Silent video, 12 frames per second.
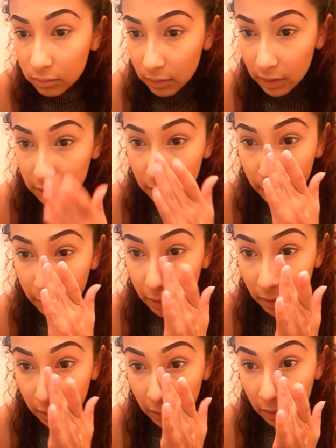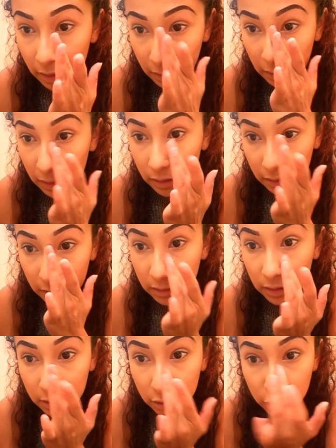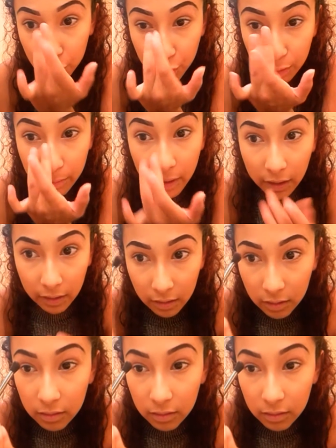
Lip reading: It's going to be nothing dramatic,